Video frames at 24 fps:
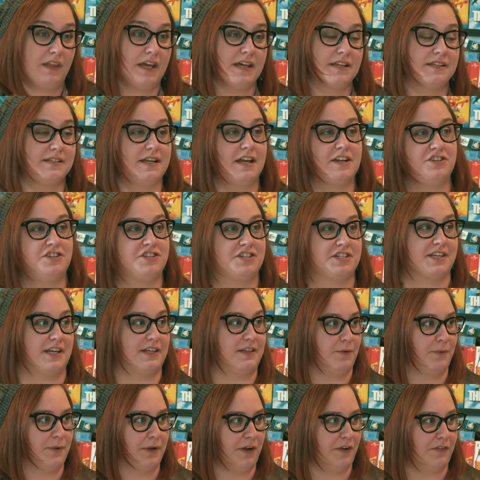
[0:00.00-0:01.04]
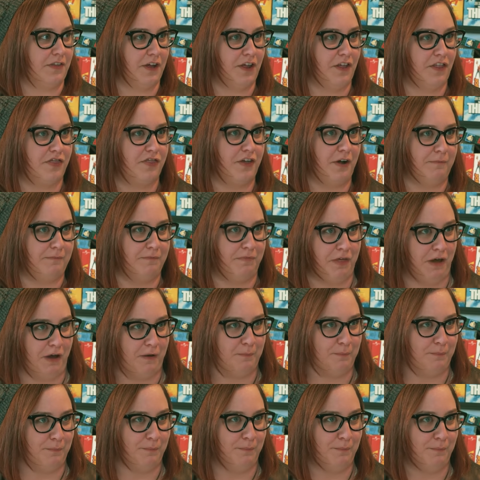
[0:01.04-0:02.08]
Instead, you just get to hear the thump
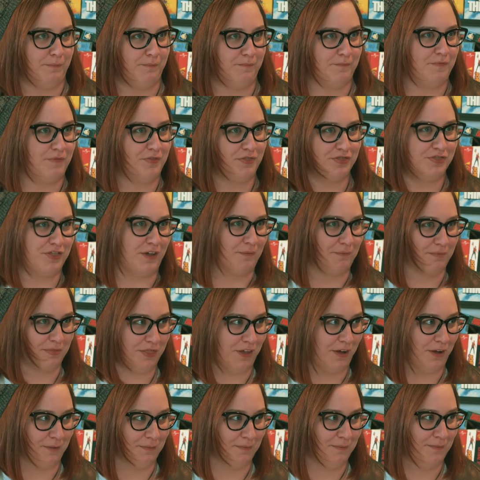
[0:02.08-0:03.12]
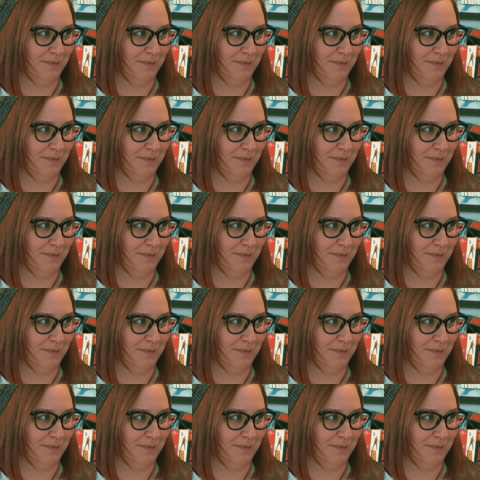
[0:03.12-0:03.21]
thump, thump thump.